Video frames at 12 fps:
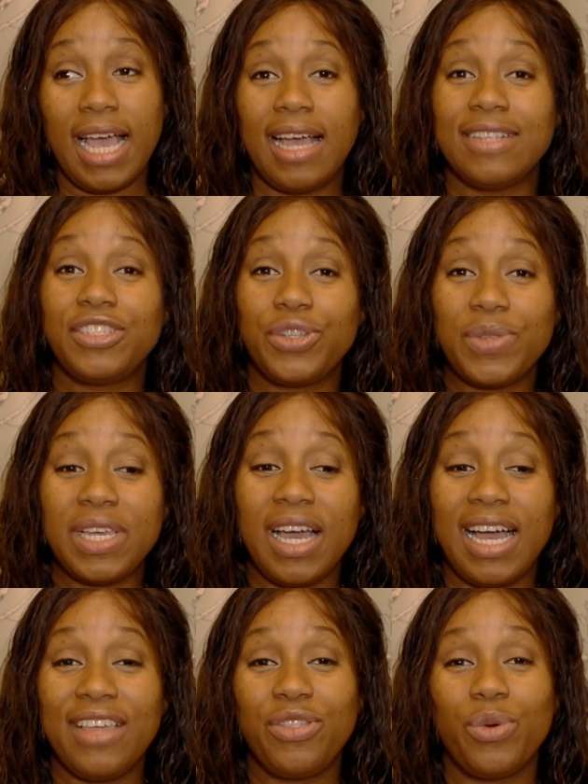and so the
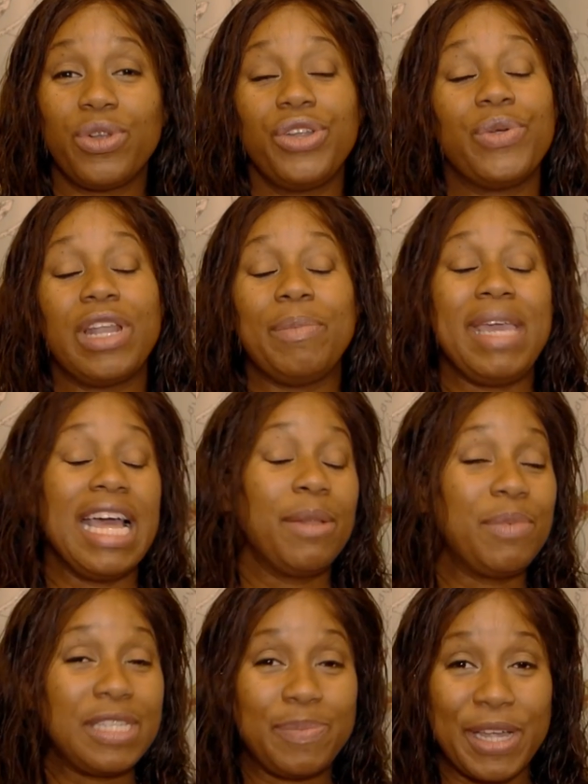guy thought, let me help
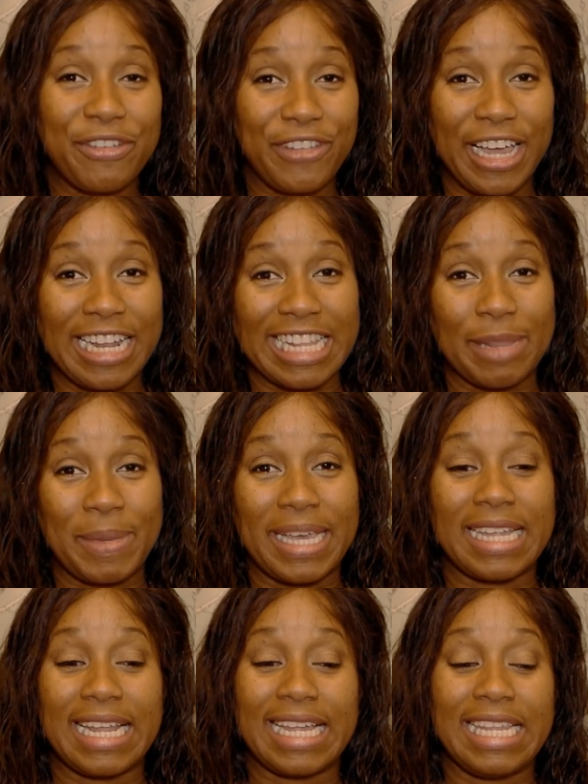this butterfly a little
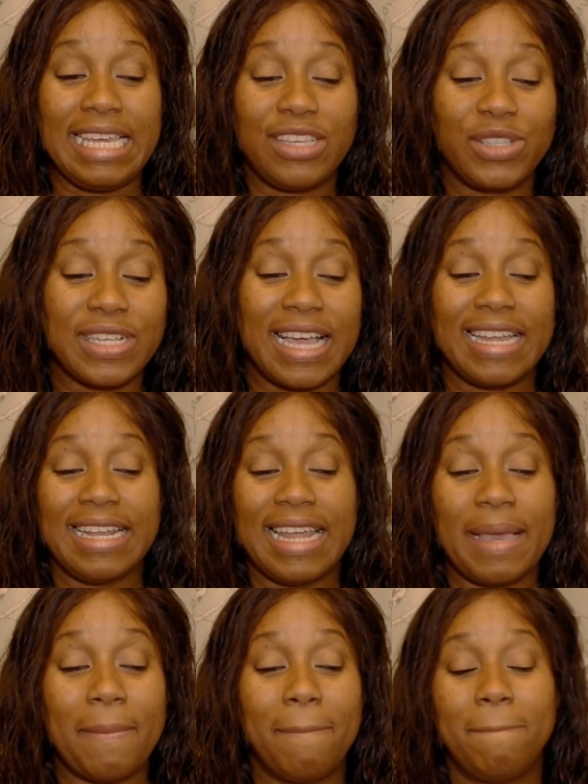bit, and he kind of like
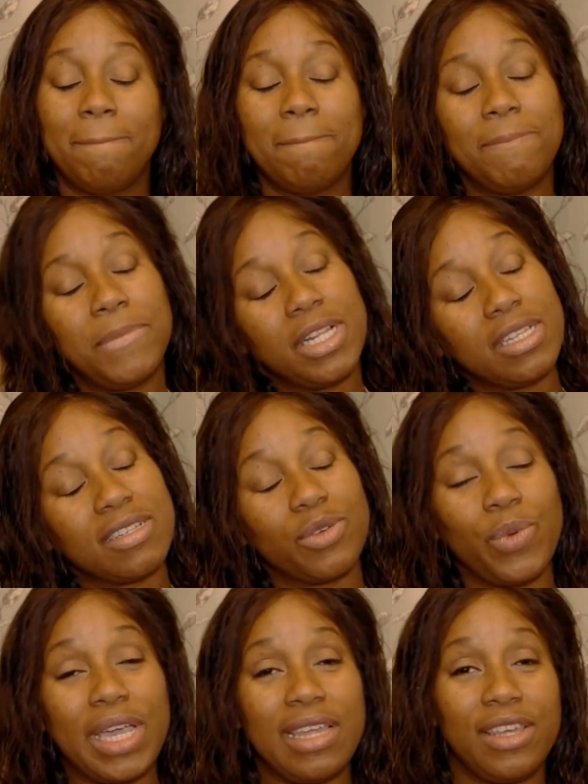pulls
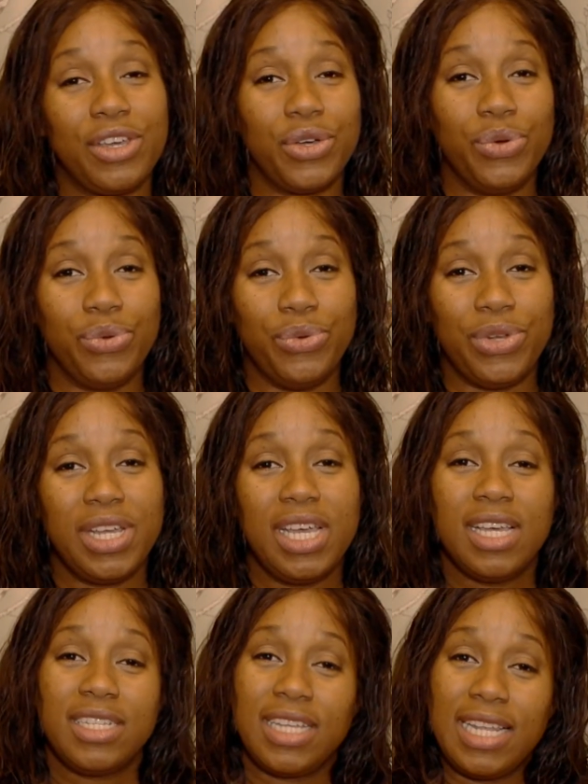away the cocoon
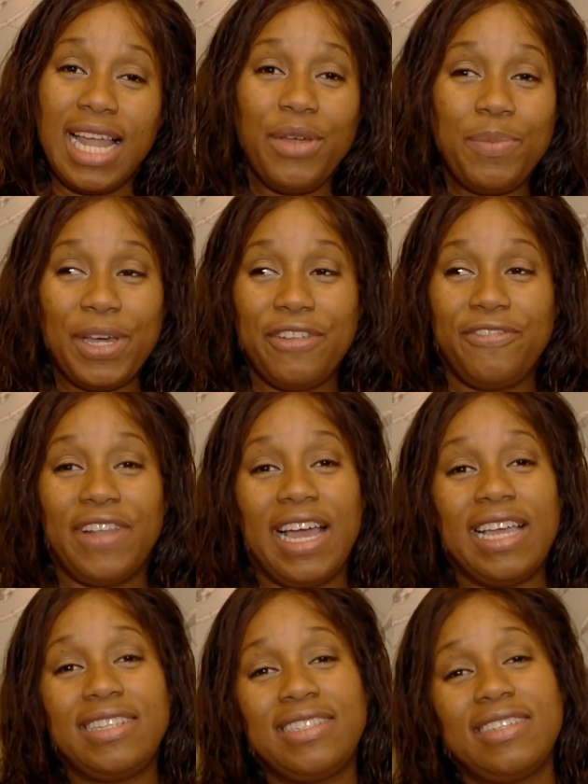to allow the
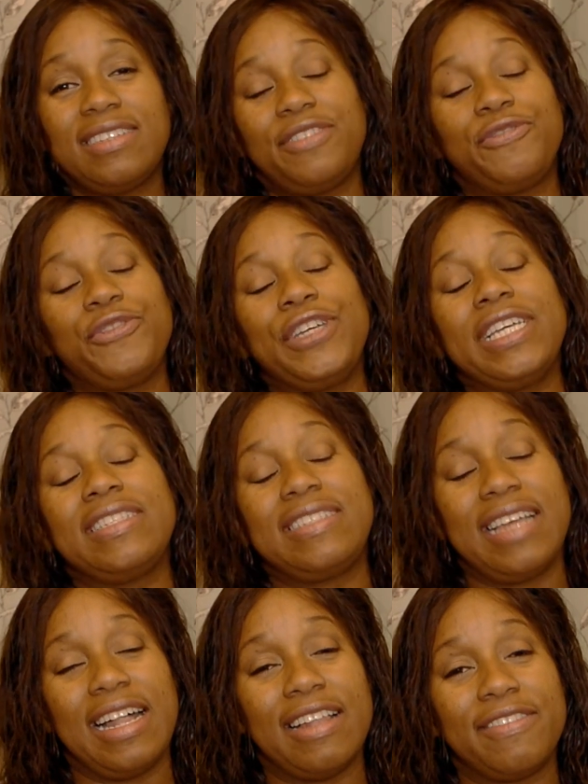butterfly to free
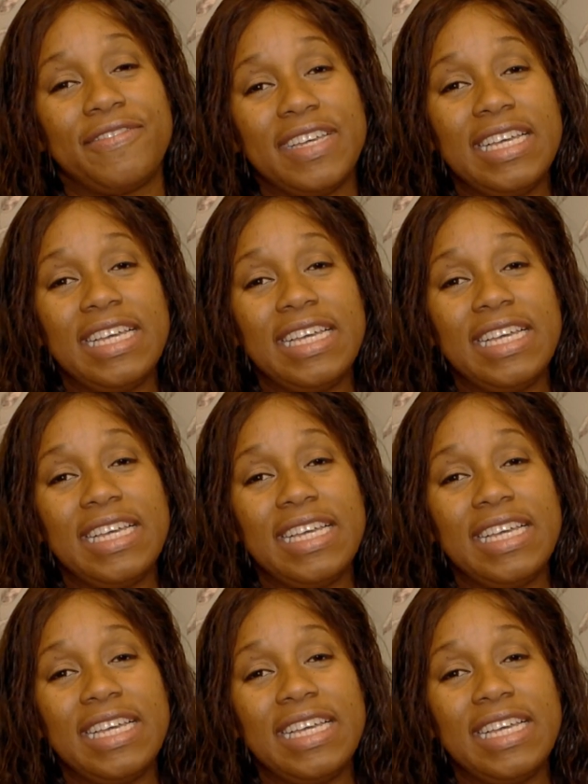itself.